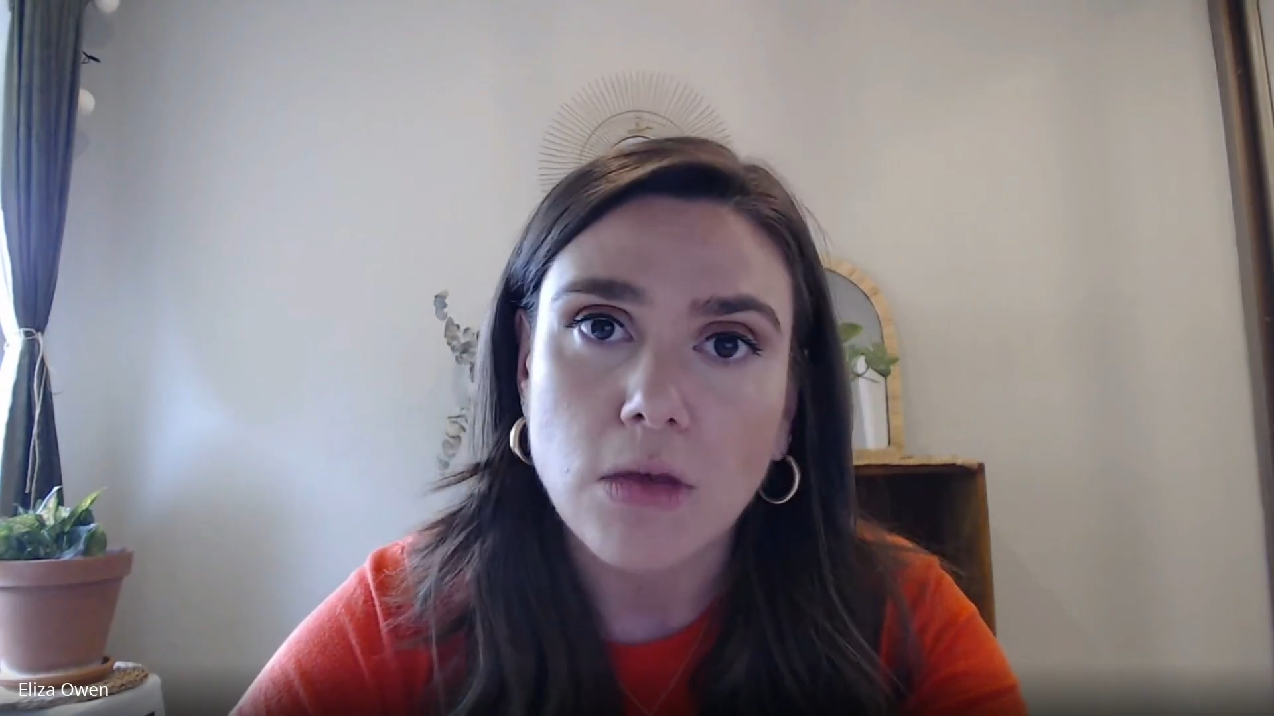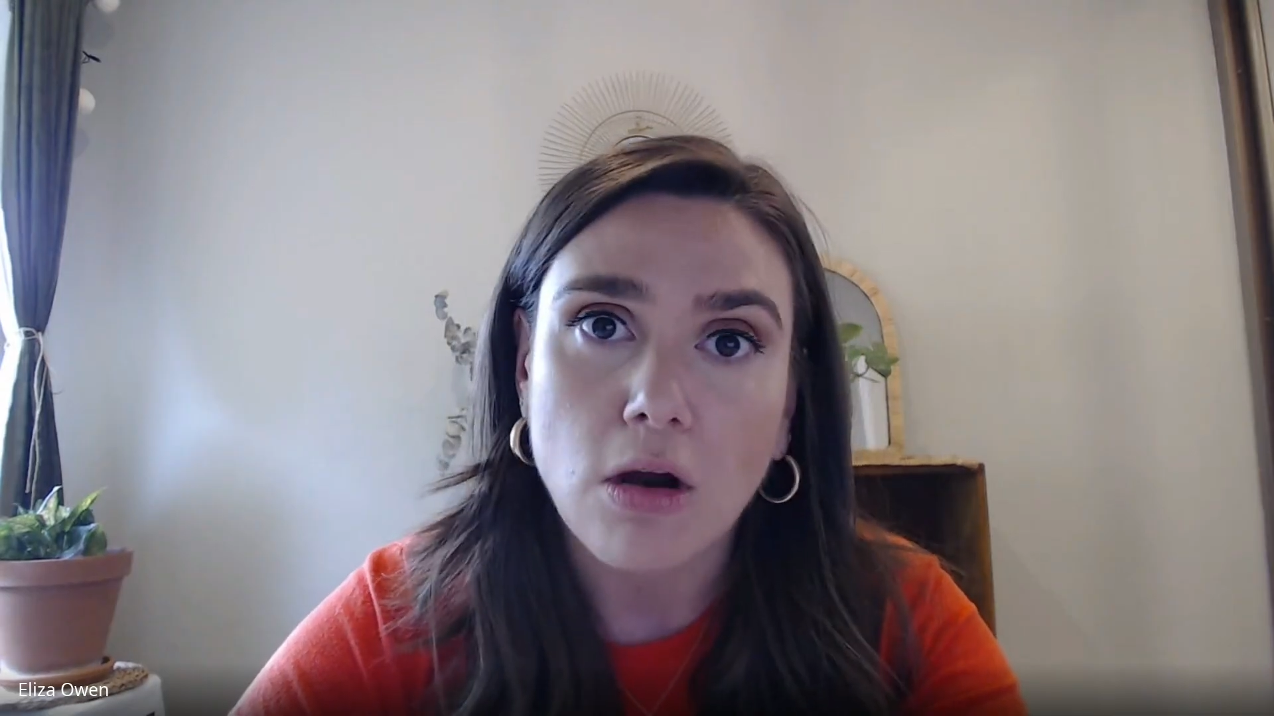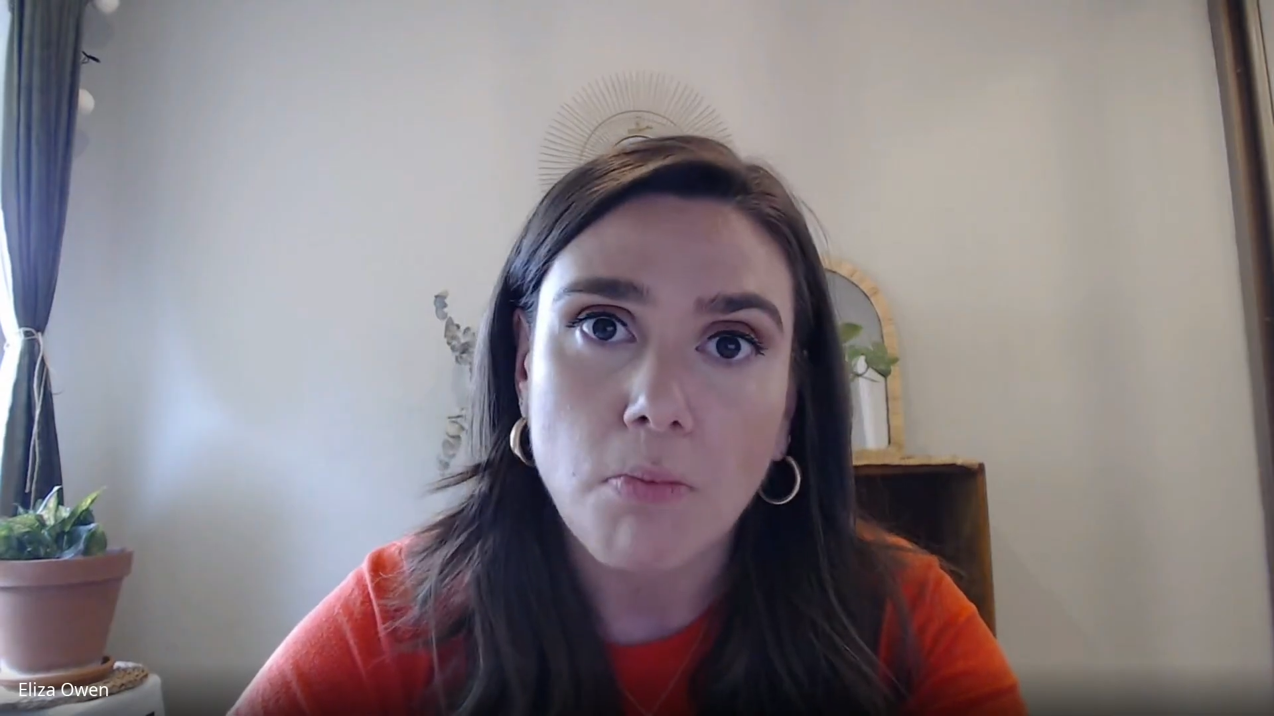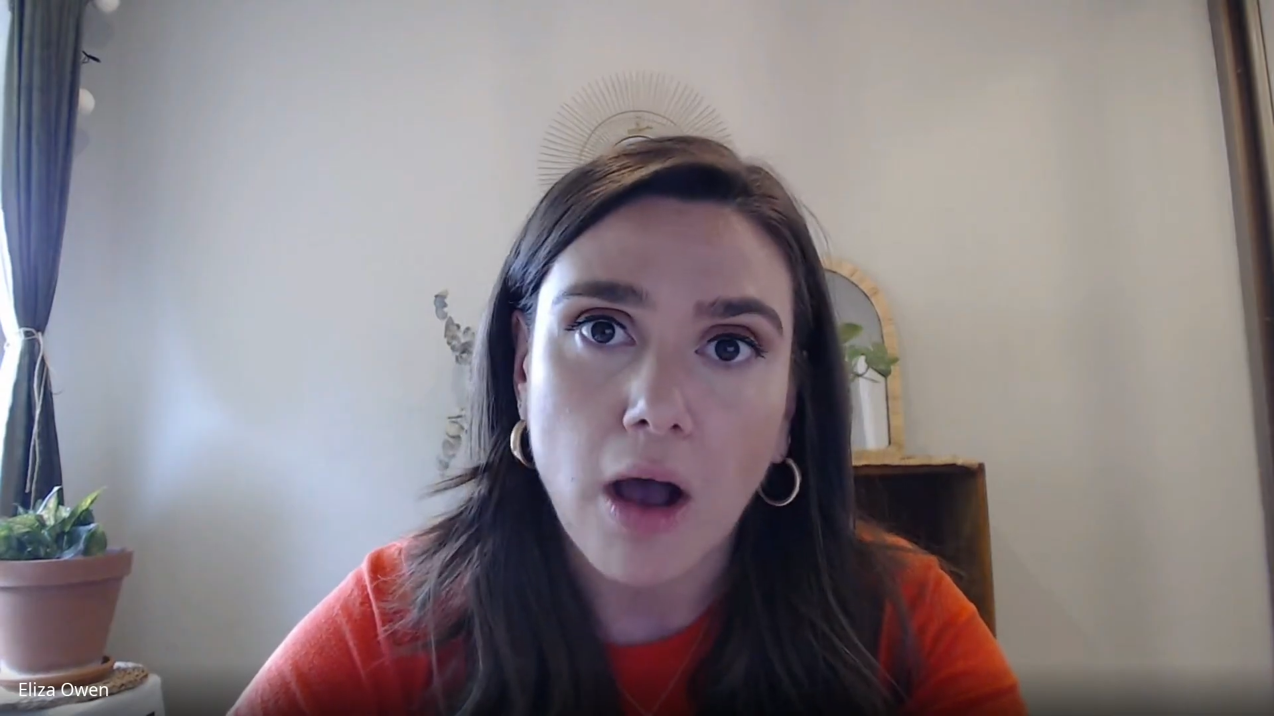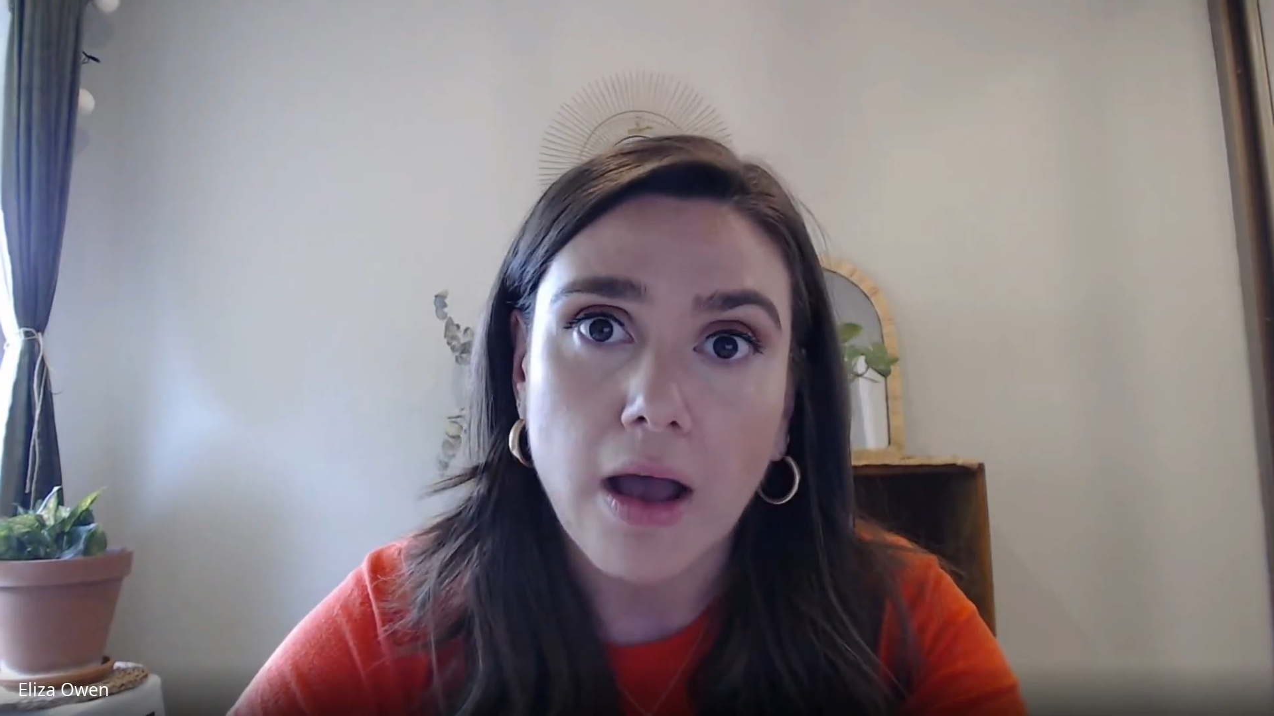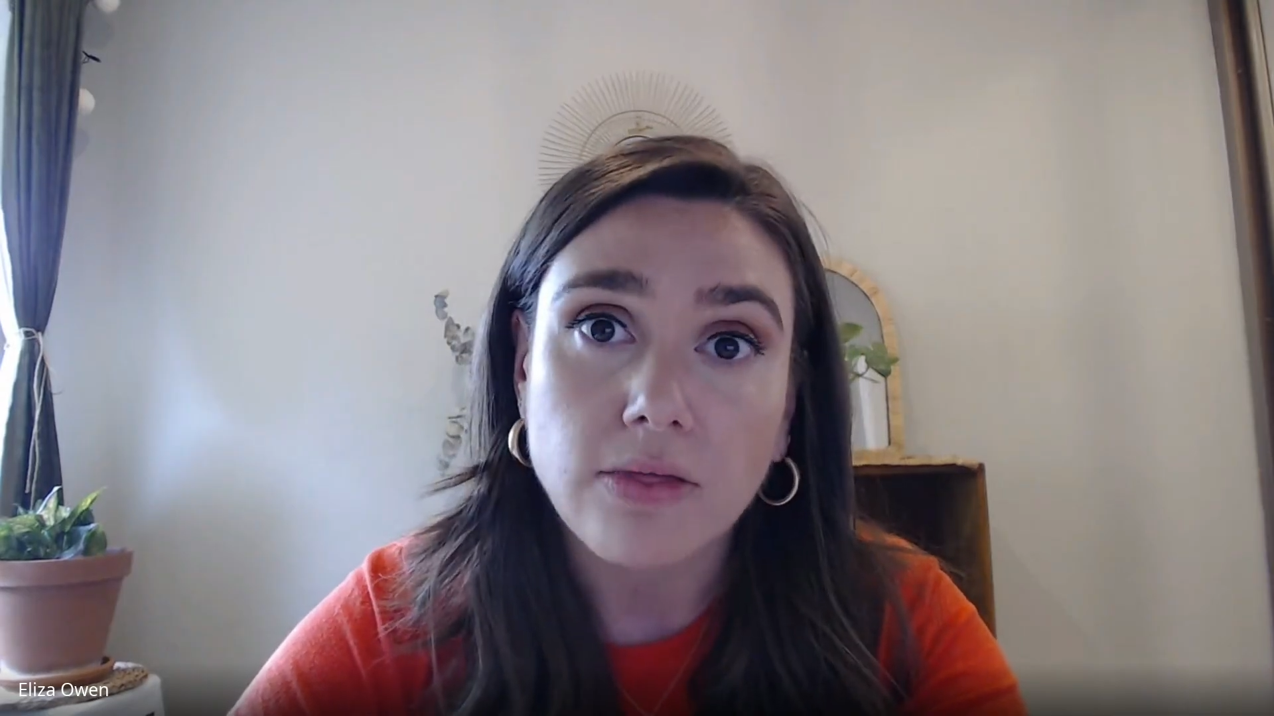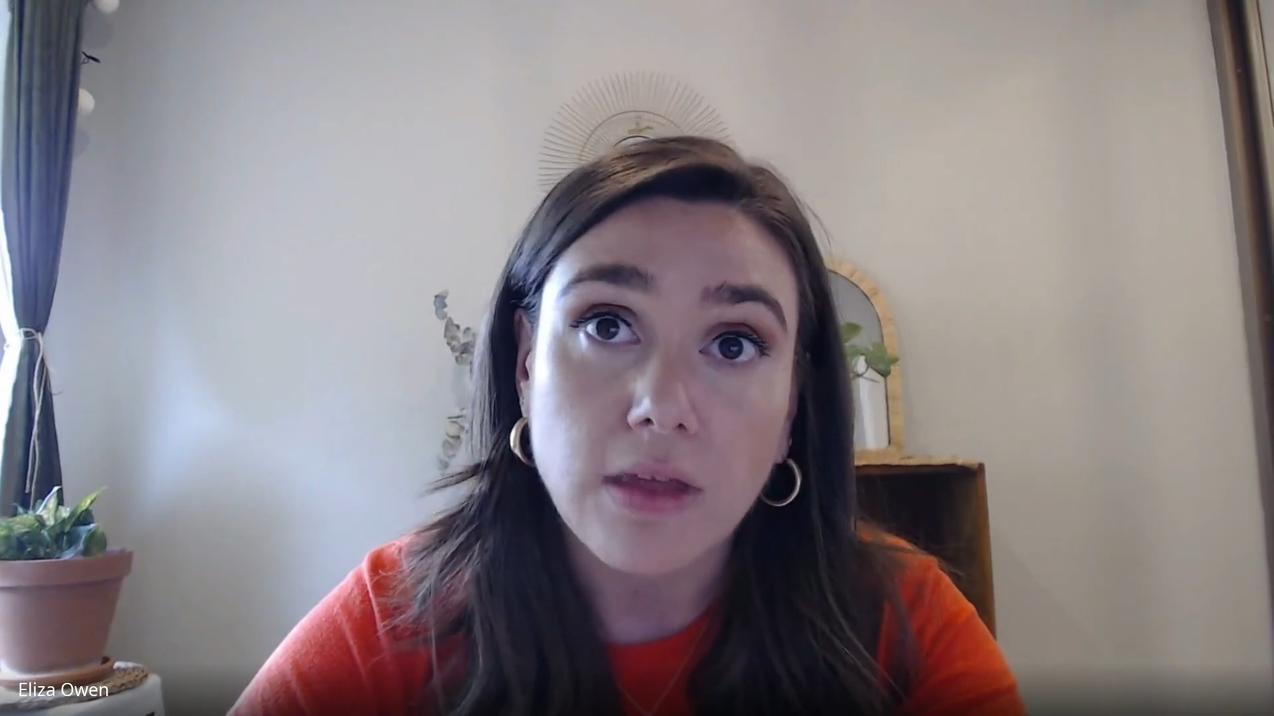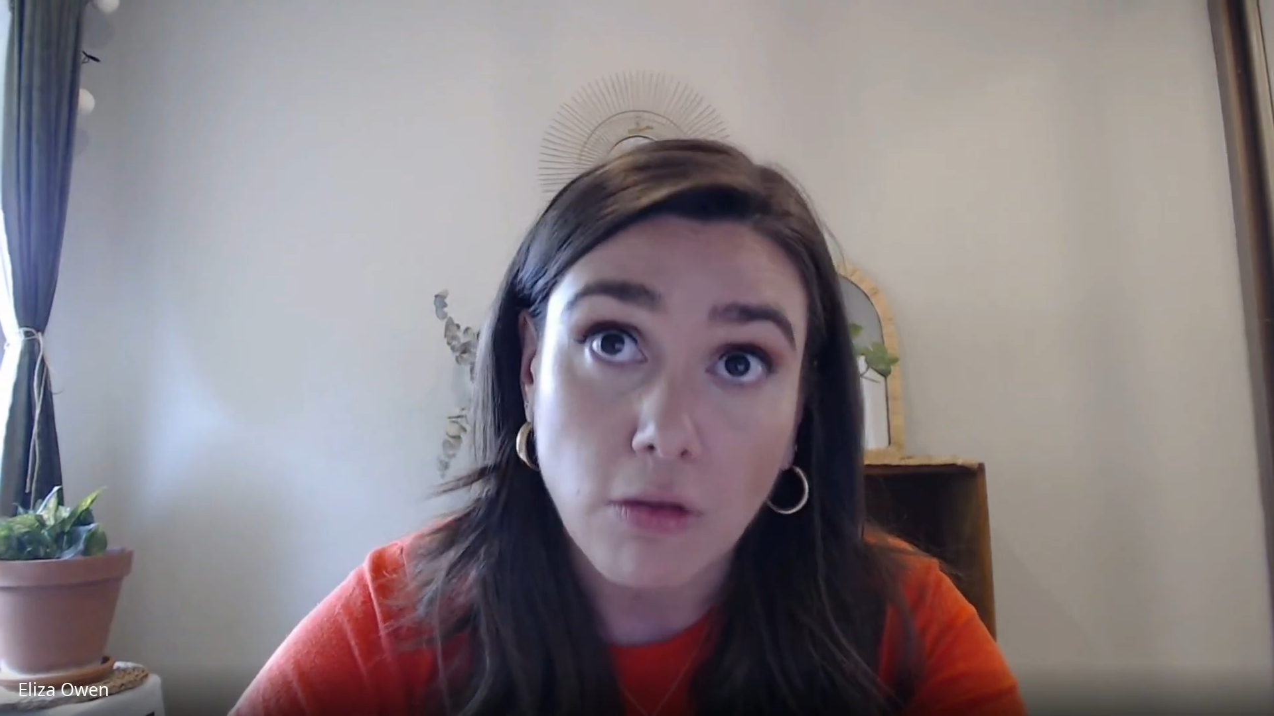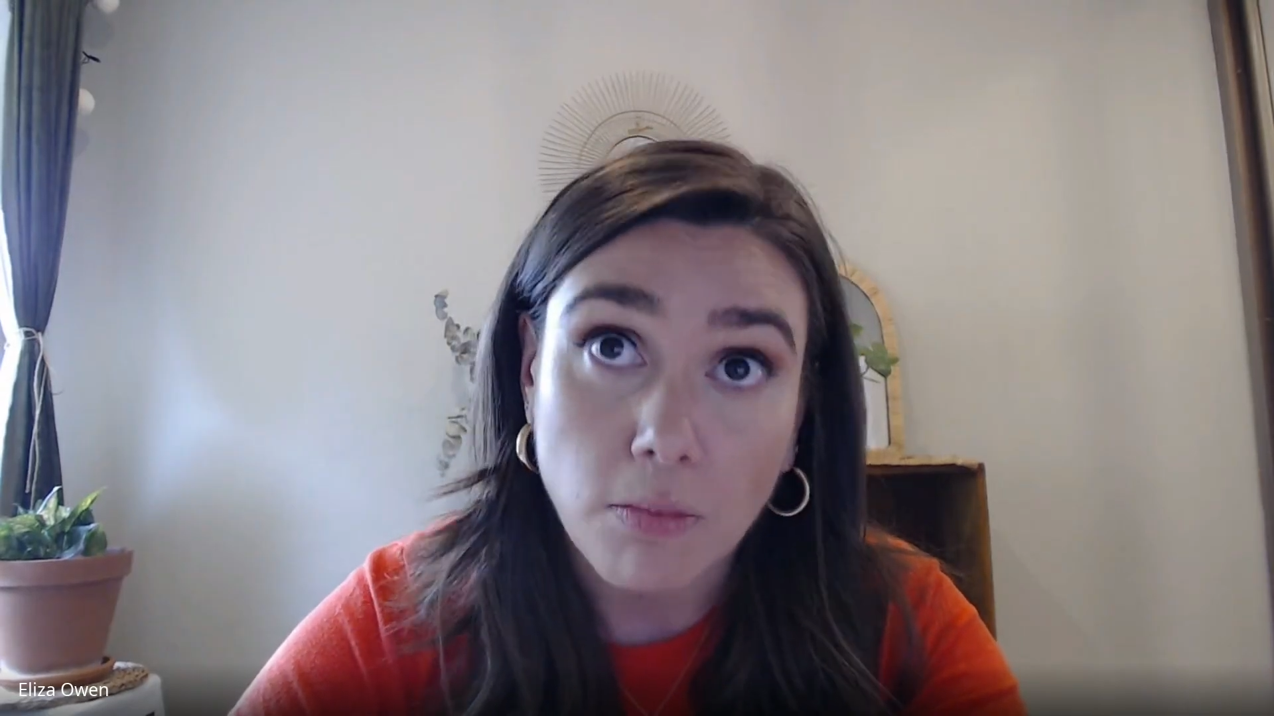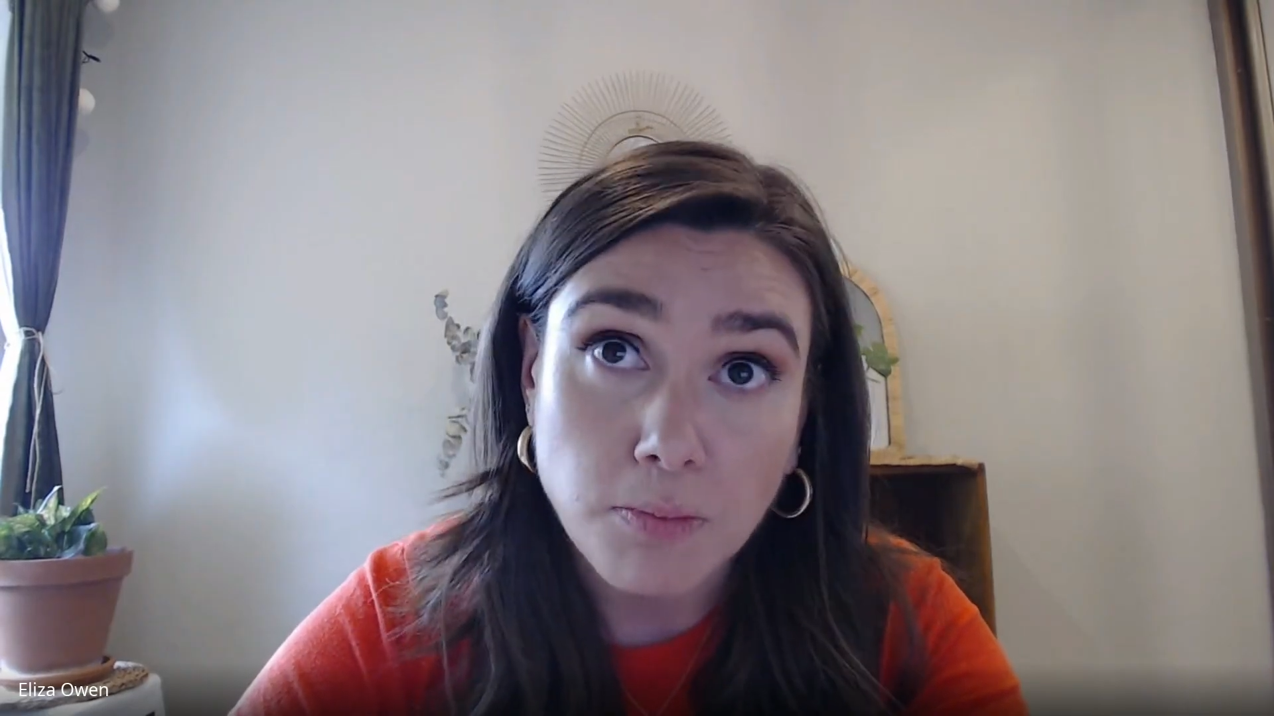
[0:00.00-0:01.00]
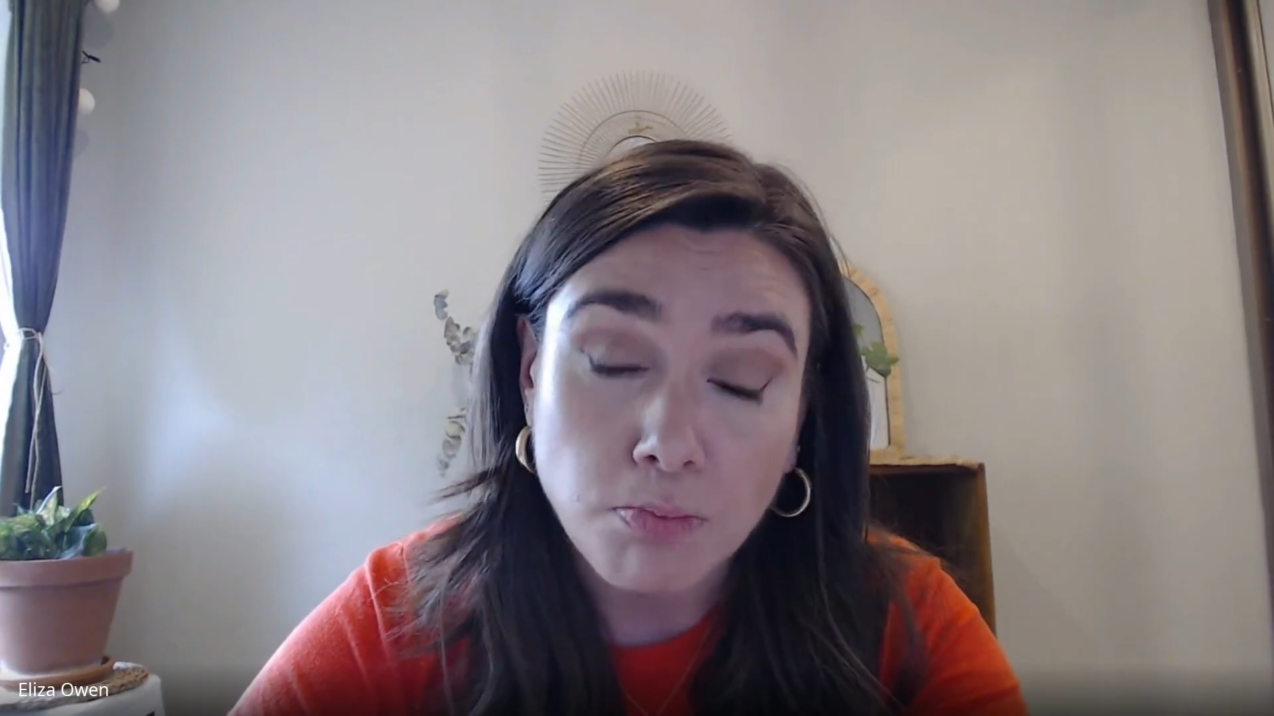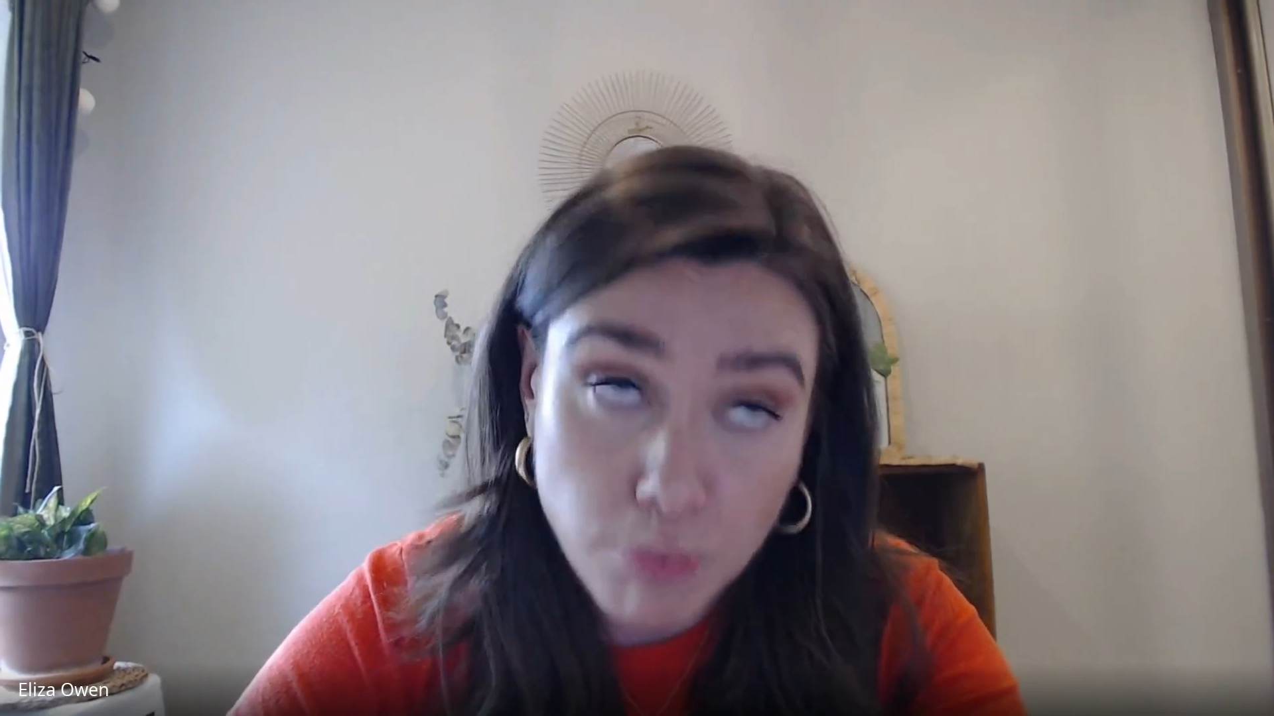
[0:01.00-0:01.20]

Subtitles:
that there are